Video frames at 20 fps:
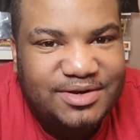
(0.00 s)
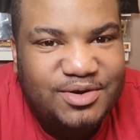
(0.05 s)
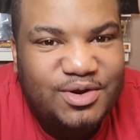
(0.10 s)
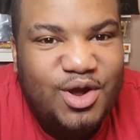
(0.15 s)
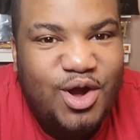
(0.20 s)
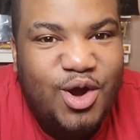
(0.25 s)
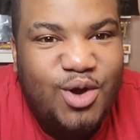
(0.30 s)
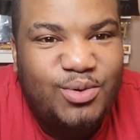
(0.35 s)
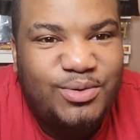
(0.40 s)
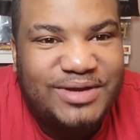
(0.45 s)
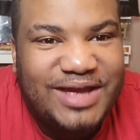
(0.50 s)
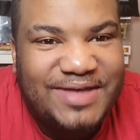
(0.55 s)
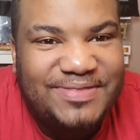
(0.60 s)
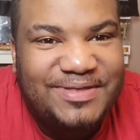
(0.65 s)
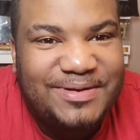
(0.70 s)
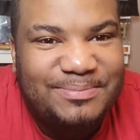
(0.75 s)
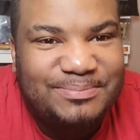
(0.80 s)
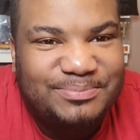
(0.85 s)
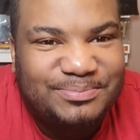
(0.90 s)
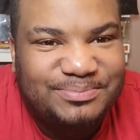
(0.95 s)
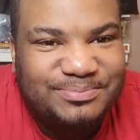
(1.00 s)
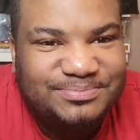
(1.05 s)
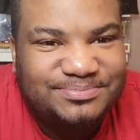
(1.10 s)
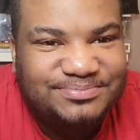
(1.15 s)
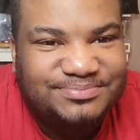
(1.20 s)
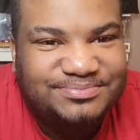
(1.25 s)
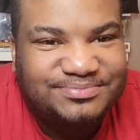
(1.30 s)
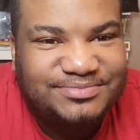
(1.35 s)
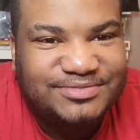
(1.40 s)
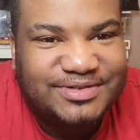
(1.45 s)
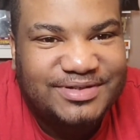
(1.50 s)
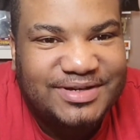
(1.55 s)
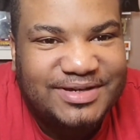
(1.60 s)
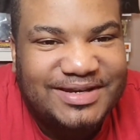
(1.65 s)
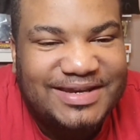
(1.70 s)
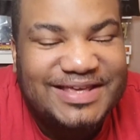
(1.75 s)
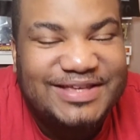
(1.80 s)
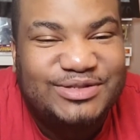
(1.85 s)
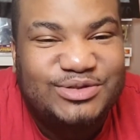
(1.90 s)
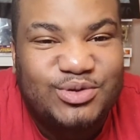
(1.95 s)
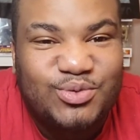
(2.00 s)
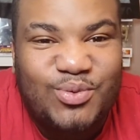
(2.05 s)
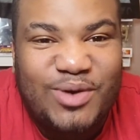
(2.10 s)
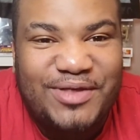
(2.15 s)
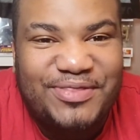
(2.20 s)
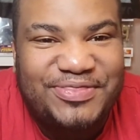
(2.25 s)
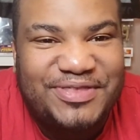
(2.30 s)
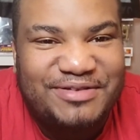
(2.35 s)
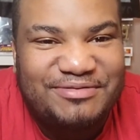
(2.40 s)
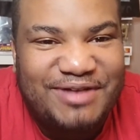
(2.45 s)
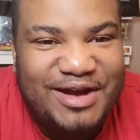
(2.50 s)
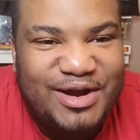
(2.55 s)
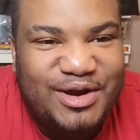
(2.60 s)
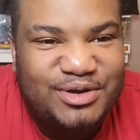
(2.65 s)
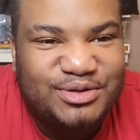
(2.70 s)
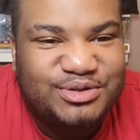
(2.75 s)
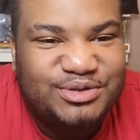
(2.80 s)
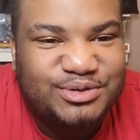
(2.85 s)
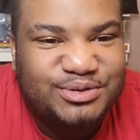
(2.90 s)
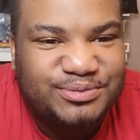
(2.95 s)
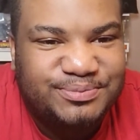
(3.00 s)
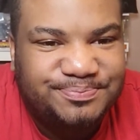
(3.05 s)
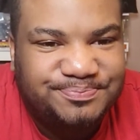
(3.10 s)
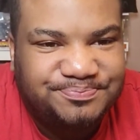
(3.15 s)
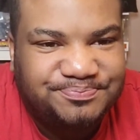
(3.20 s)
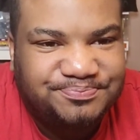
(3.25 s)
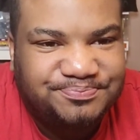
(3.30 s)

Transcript: No, get them. At least do one thing right, R two.